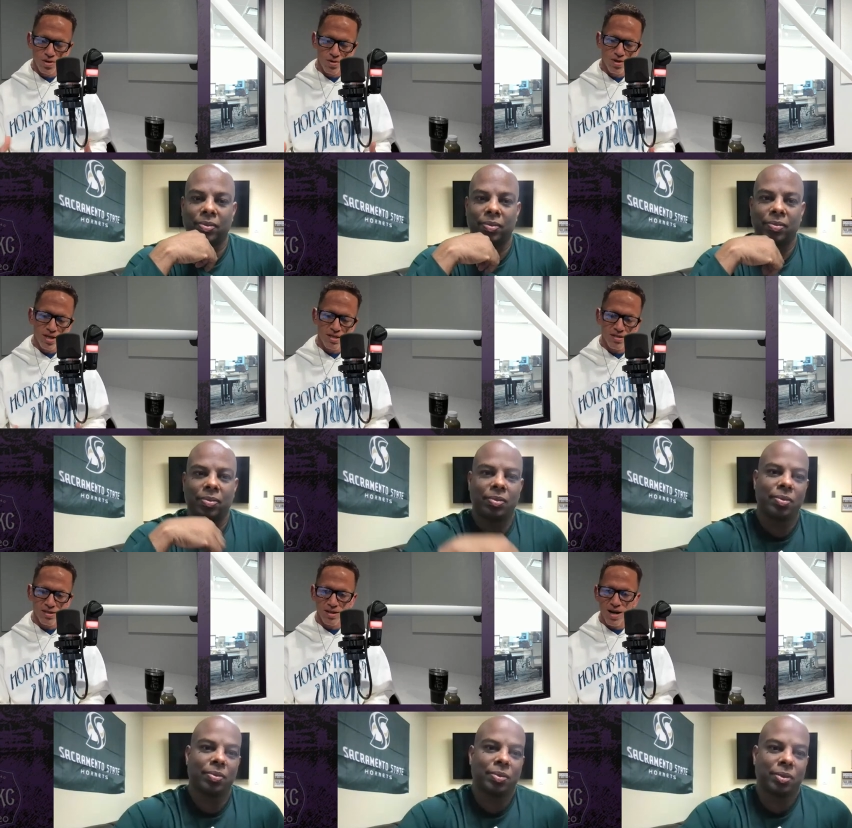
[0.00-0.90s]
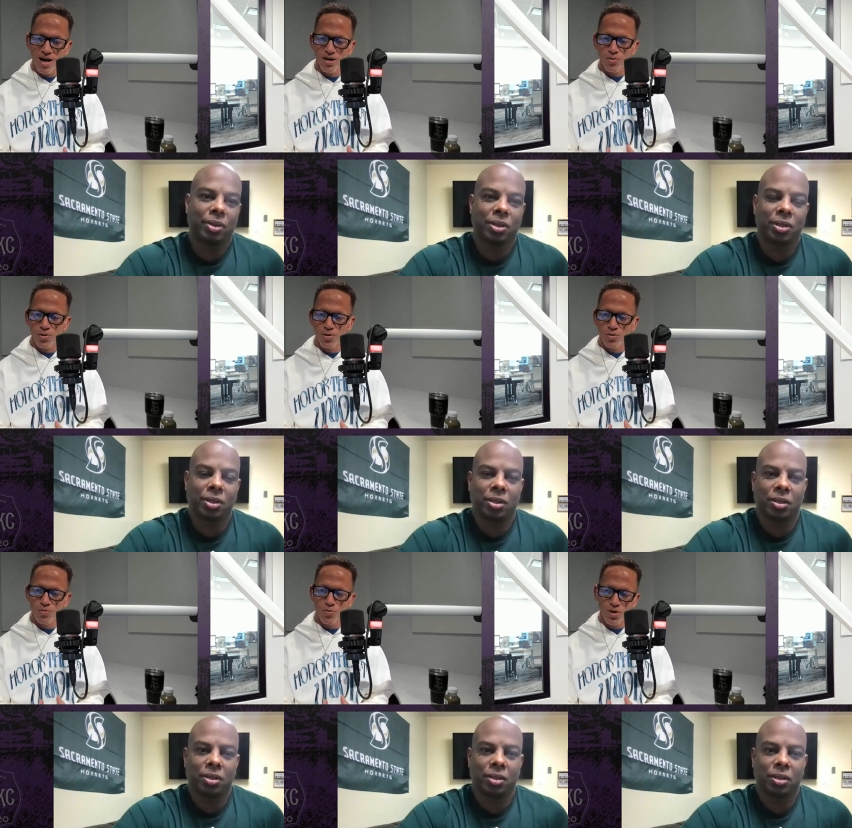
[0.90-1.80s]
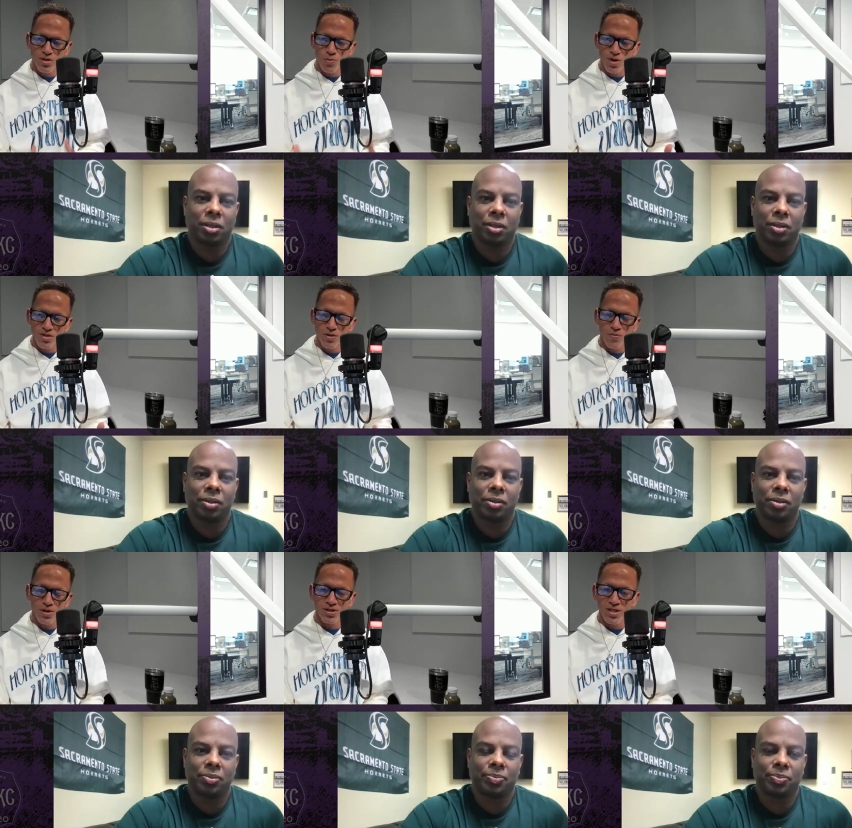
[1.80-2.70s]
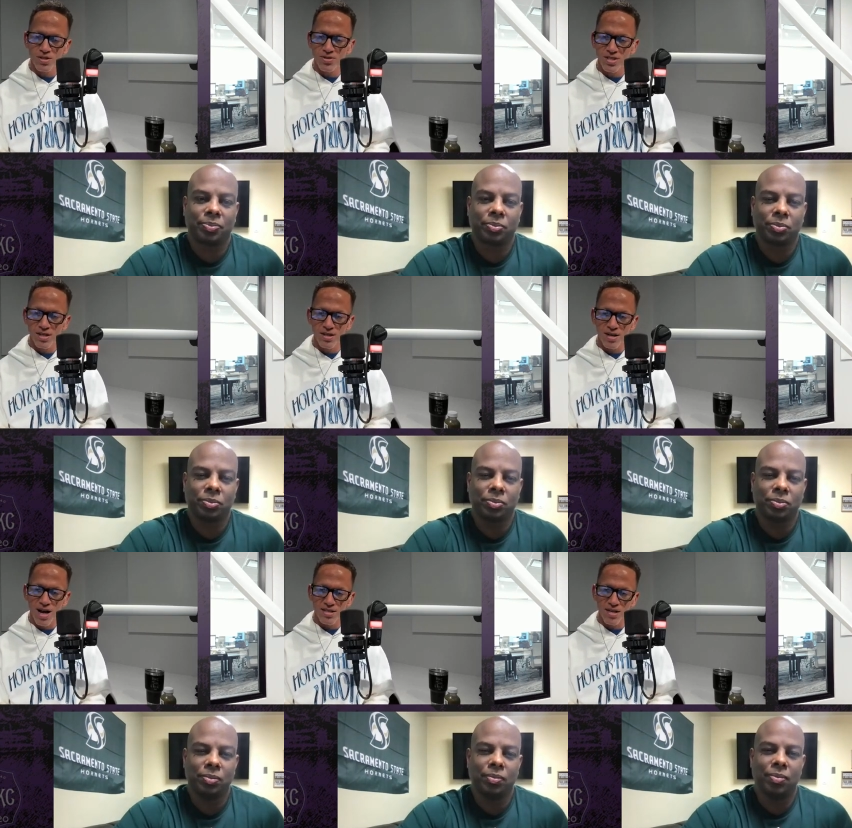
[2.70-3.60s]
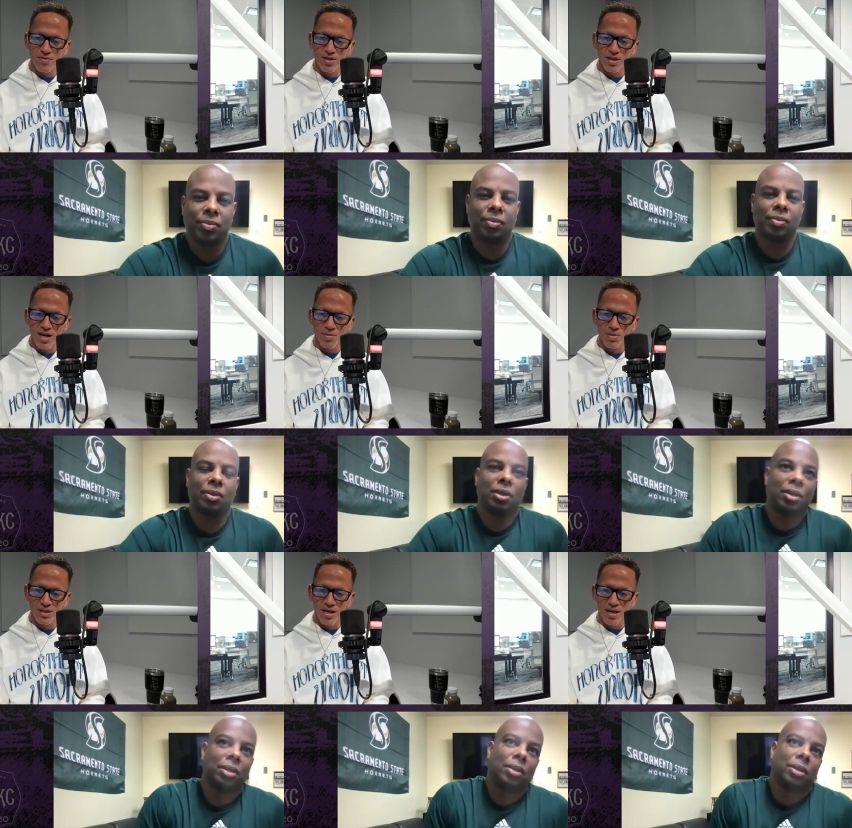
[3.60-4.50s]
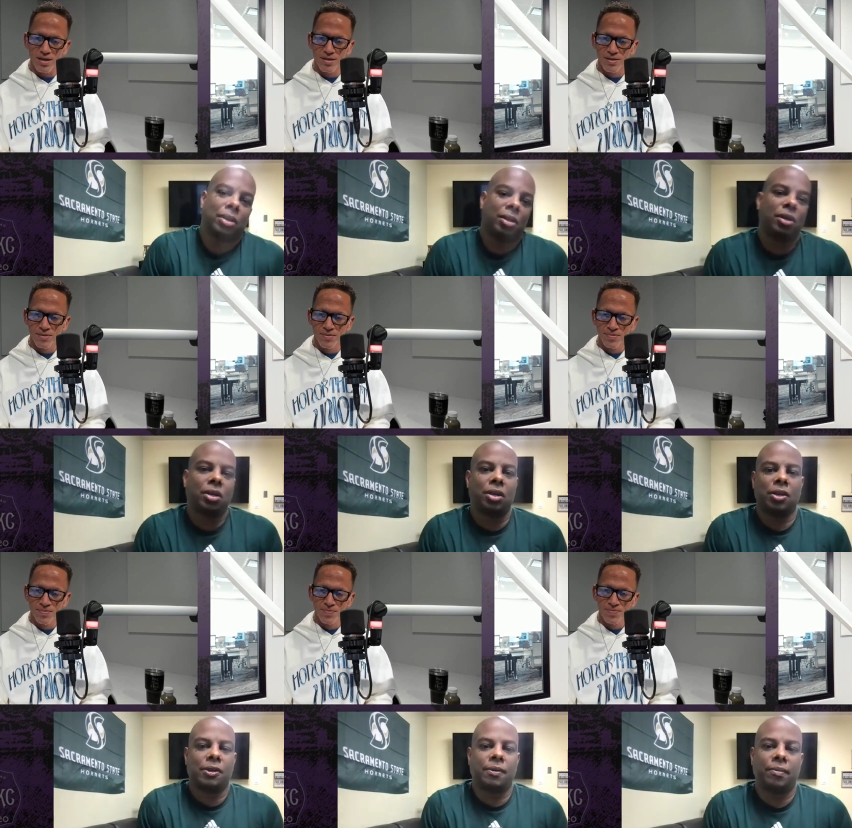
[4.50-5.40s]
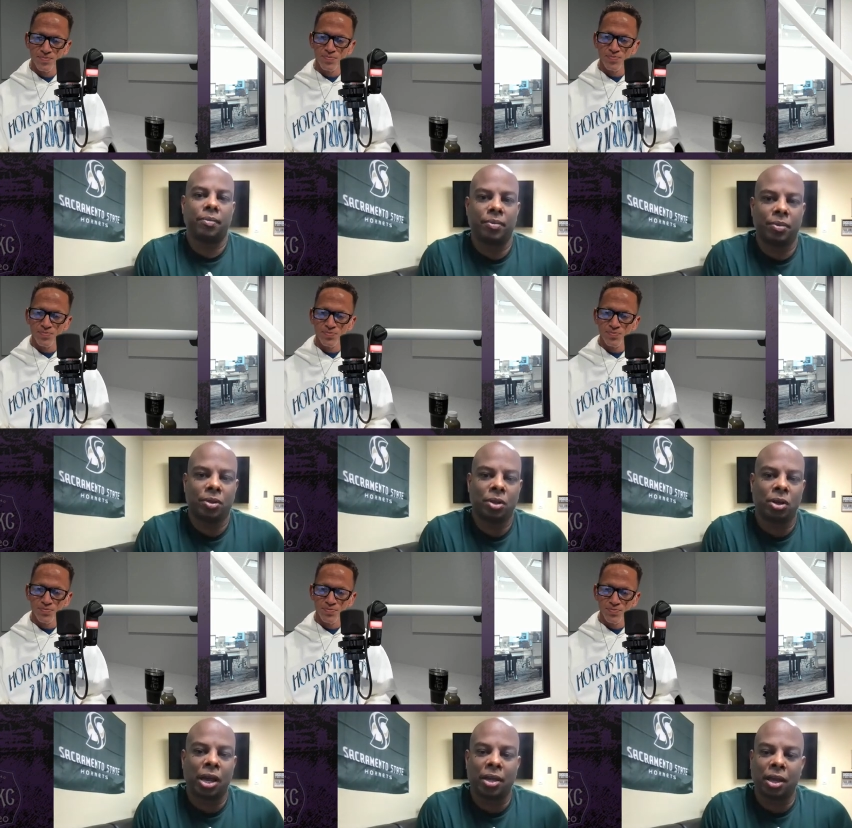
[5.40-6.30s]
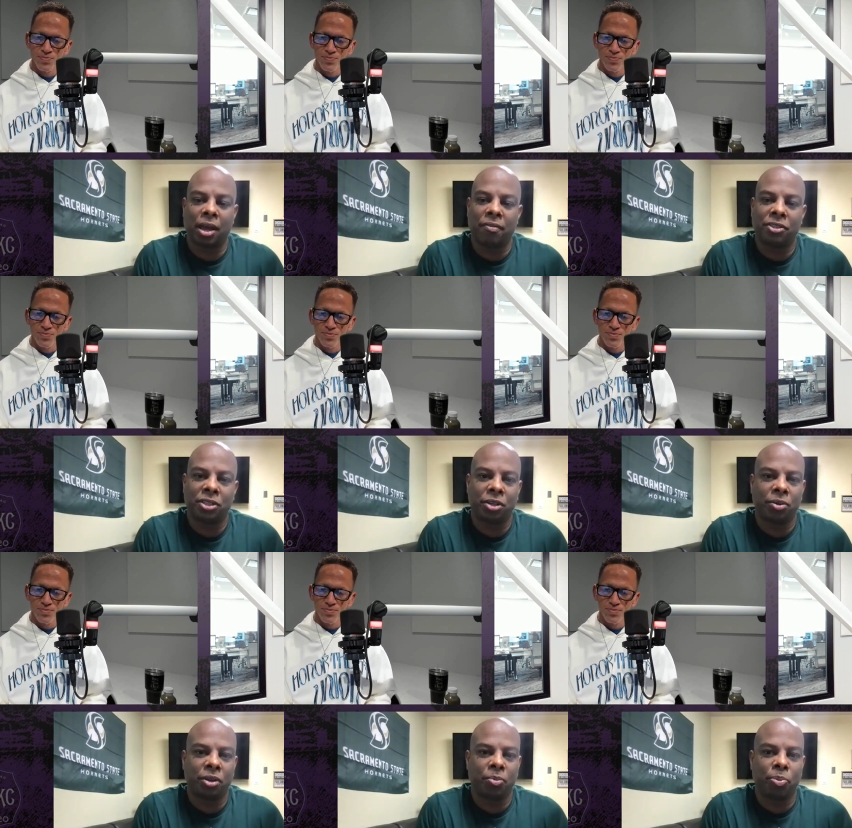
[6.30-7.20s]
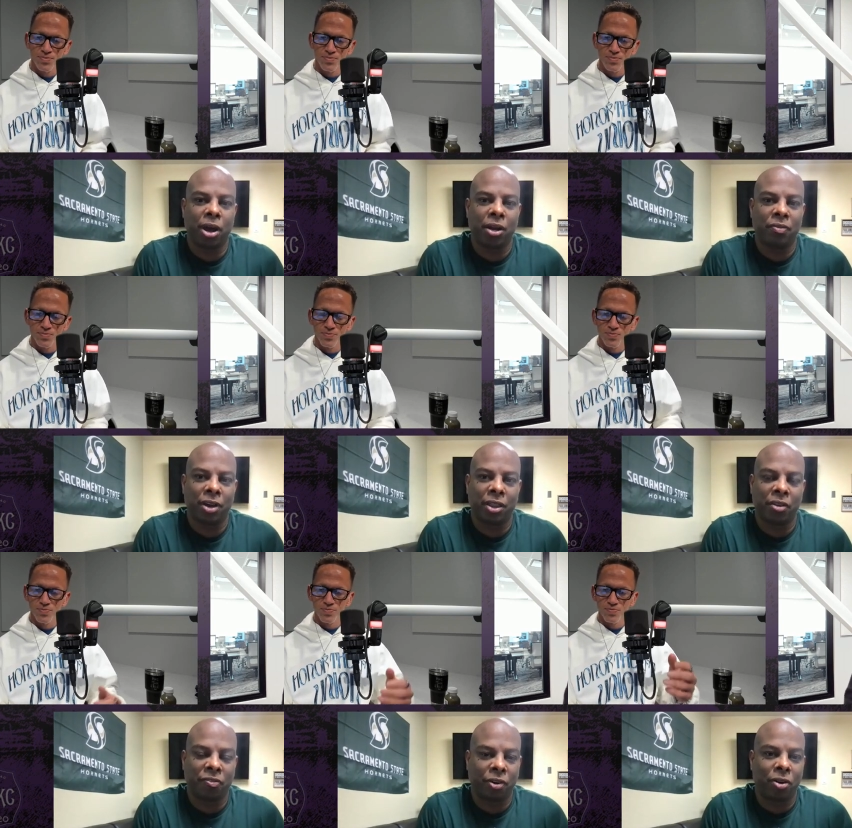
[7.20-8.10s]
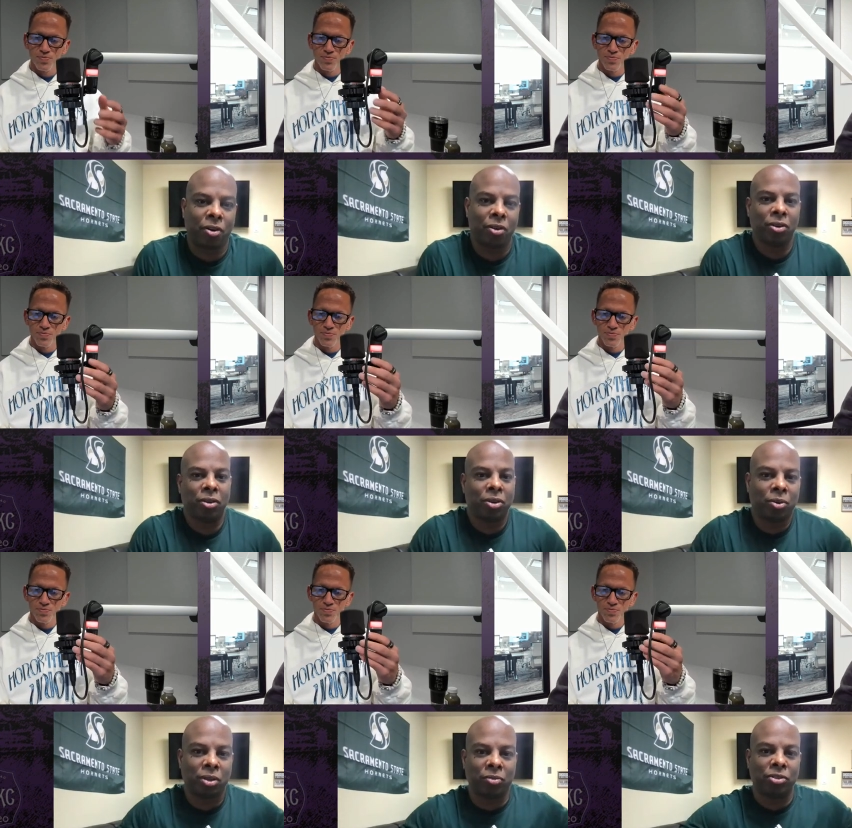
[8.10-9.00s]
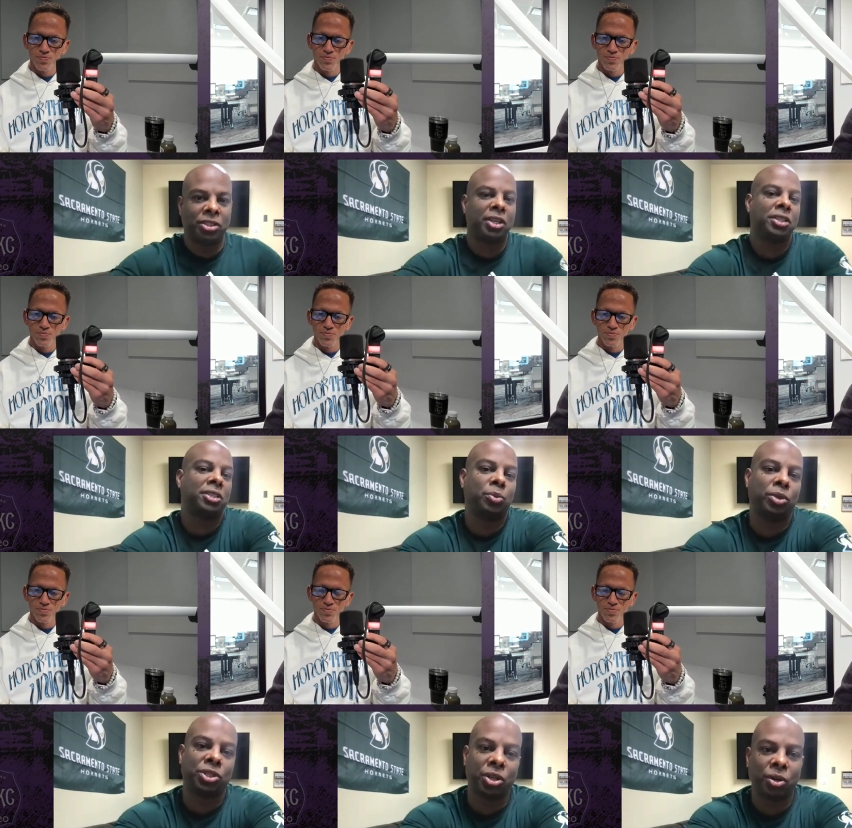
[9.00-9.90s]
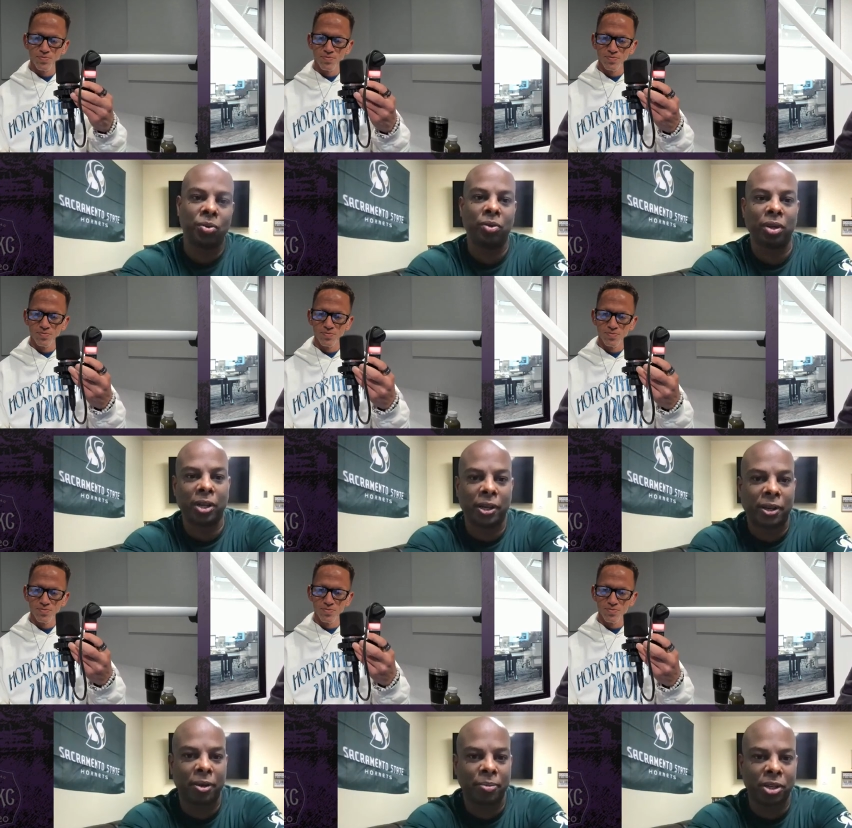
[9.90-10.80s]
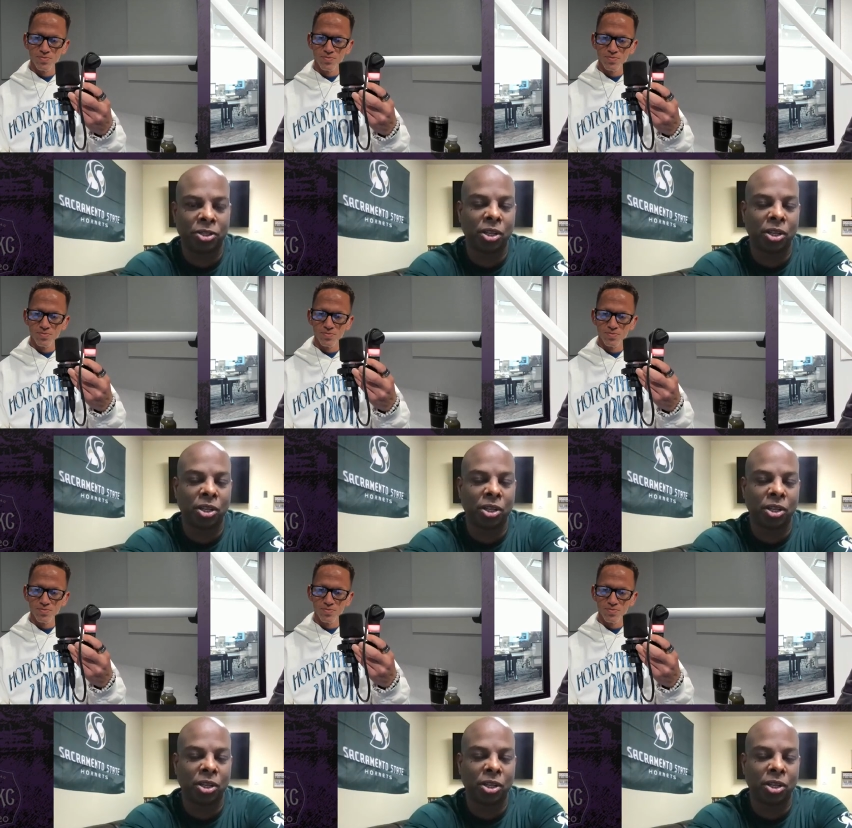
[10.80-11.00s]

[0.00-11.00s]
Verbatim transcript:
Speaker 1: you you get to the locker room. What's what's the first thing you say to your guys after a game like that?
Speaker 2: Look, obviously, you're, you're proud of how they fought, you know, and the resiliency we showed. Um, because